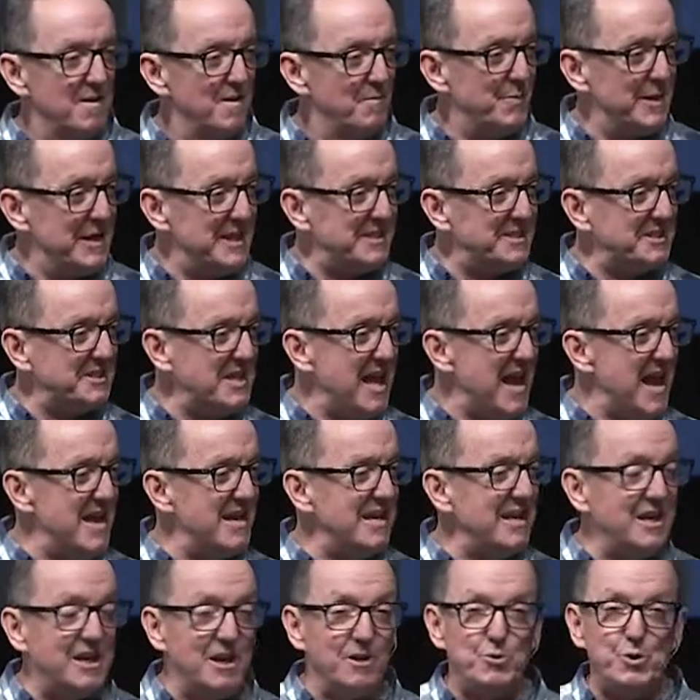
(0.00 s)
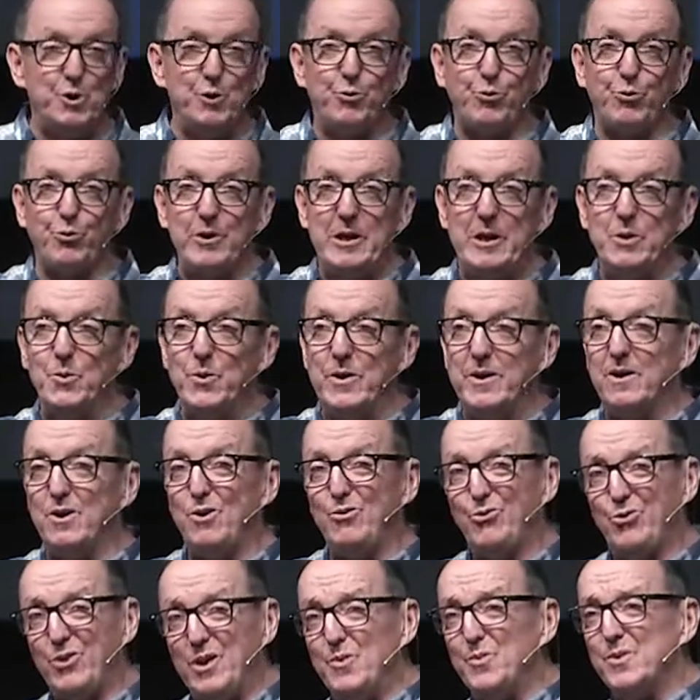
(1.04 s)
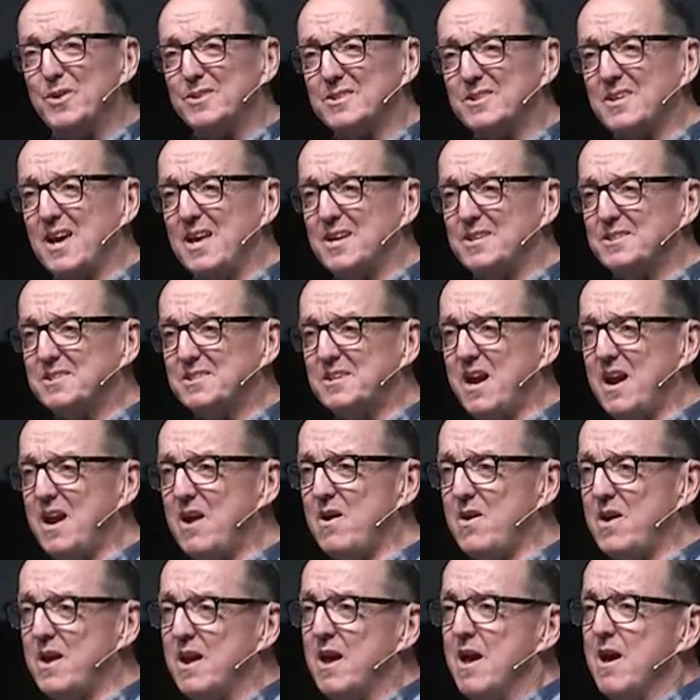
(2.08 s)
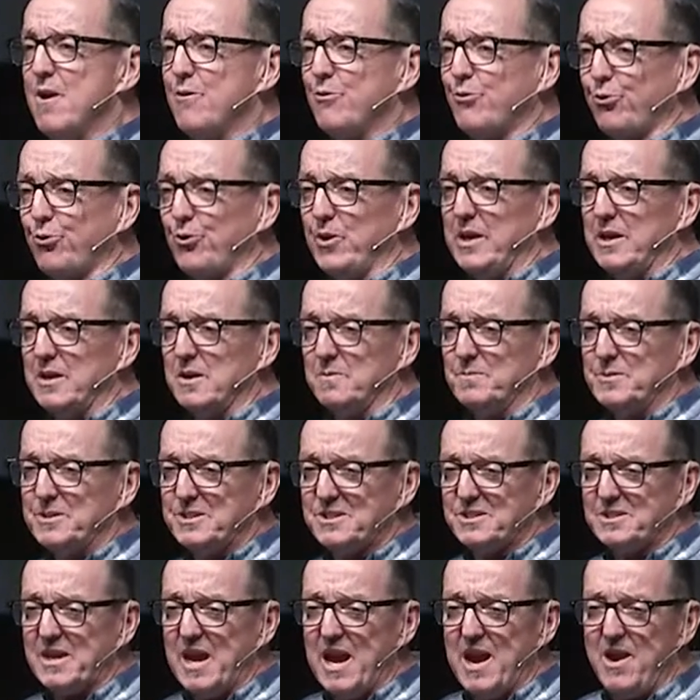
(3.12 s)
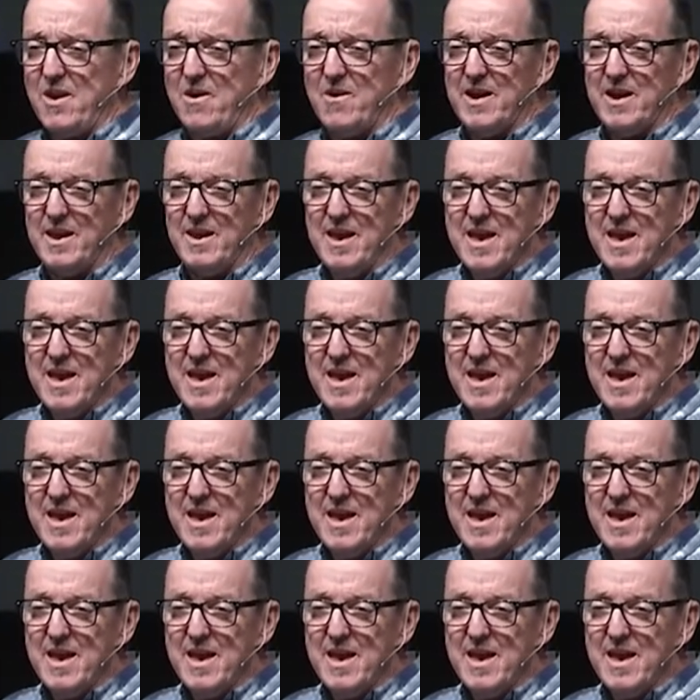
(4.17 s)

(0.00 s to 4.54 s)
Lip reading: But instead, he gives you free will. Free will is kind of scary. Freedom is scary.